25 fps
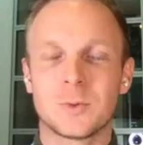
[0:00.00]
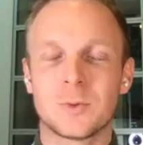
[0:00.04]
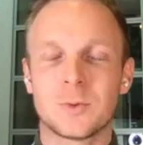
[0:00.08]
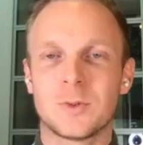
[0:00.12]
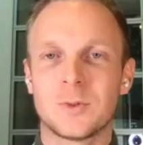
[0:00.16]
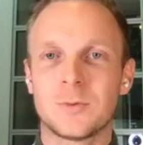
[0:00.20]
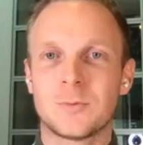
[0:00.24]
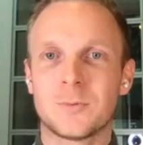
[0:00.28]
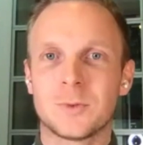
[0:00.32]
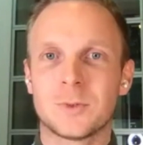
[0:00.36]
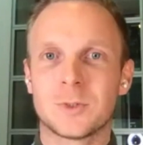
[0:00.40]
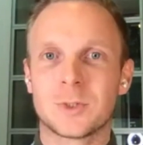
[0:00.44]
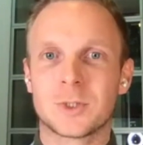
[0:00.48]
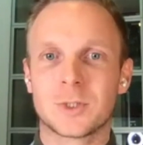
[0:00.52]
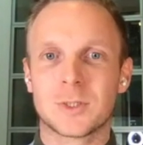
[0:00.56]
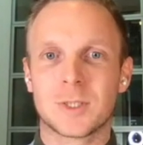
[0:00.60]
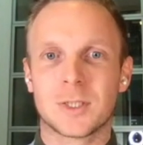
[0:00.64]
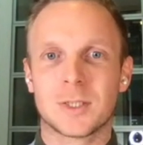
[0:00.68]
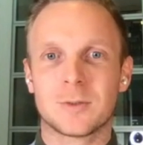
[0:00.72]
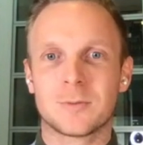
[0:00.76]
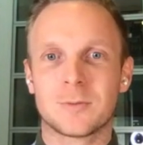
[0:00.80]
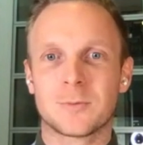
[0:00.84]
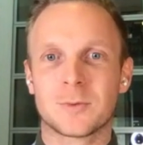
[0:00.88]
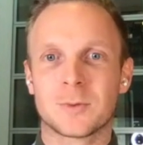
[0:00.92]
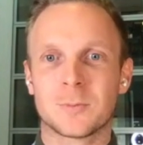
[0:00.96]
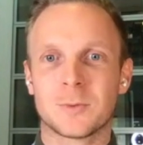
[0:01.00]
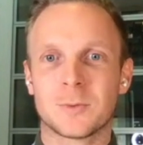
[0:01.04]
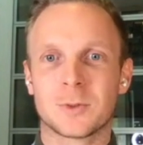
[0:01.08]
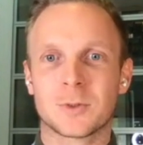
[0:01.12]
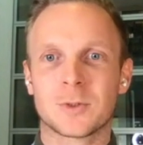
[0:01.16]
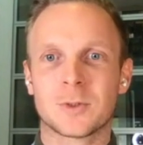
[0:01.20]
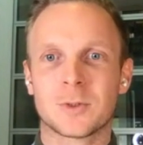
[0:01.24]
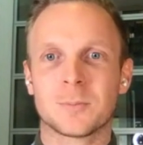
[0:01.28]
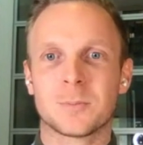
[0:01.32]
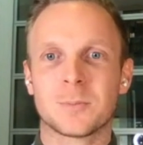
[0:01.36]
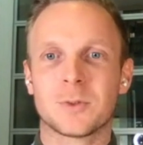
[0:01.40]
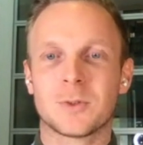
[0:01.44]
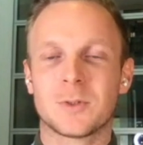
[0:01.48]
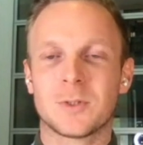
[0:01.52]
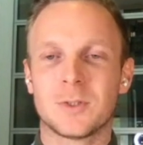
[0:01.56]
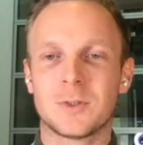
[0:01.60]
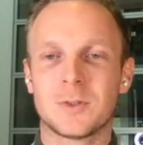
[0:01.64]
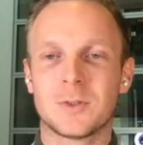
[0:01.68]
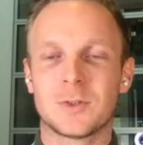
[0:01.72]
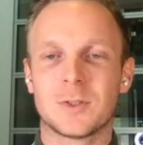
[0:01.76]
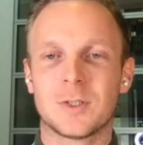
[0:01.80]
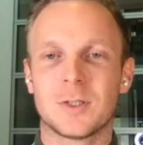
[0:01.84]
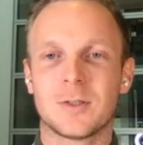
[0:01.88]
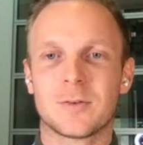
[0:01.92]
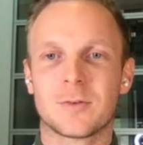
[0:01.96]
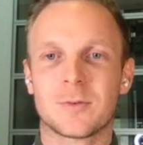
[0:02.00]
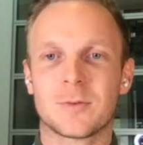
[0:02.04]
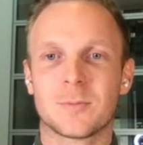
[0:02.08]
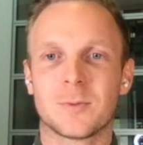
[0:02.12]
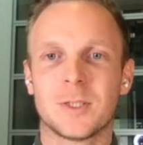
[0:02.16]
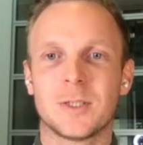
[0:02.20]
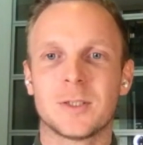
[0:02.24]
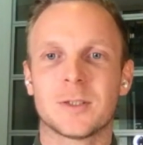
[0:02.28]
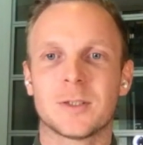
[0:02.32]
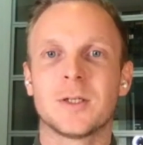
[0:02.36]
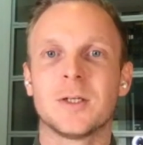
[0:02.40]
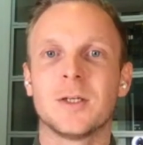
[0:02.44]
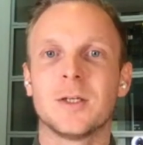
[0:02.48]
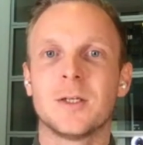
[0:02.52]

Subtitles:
differentiate from your competition as well.